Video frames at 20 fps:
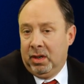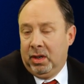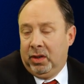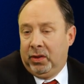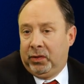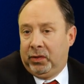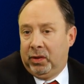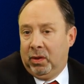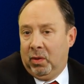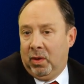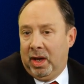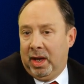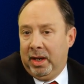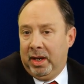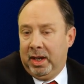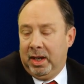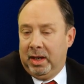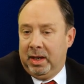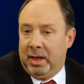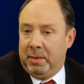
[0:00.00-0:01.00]
So
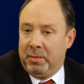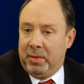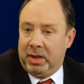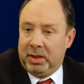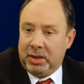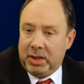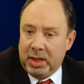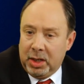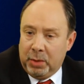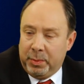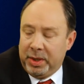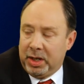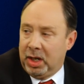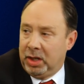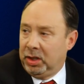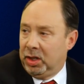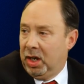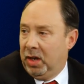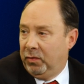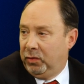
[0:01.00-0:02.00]
I, I'm a little bit
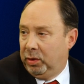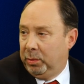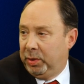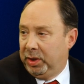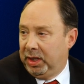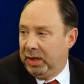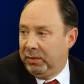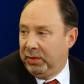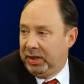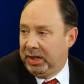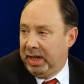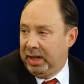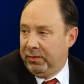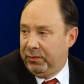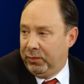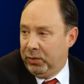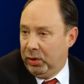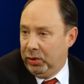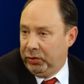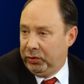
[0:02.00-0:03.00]
uncomfortable giving that
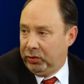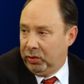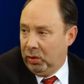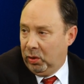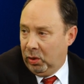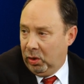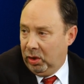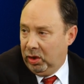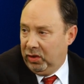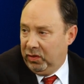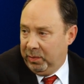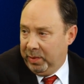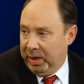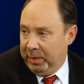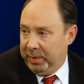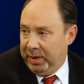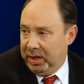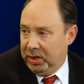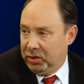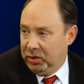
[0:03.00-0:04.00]
first to all of my
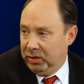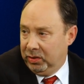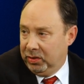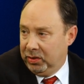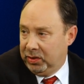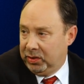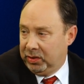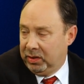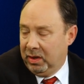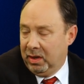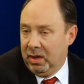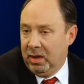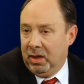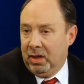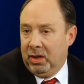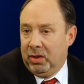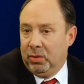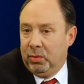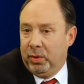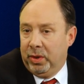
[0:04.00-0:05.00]
patients
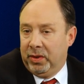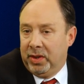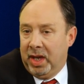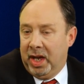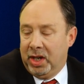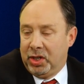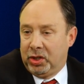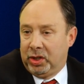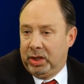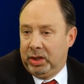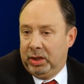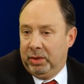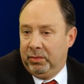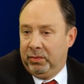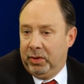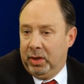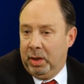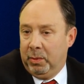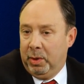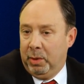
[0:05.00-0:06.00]
with Hodgkin
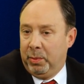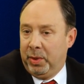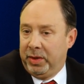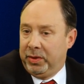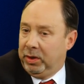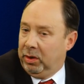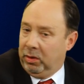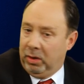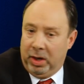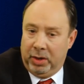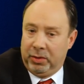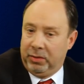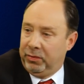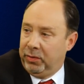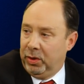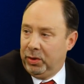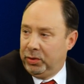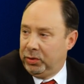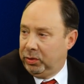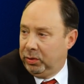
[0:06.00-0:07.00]
lymphoma, but there are other
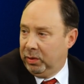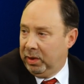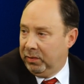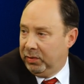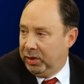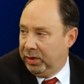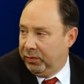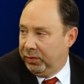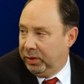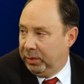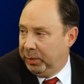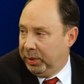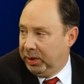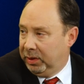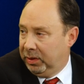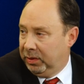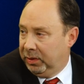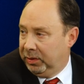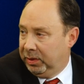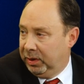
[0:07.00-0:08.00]
folks who have a different
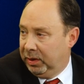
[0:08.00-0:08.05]
opinion on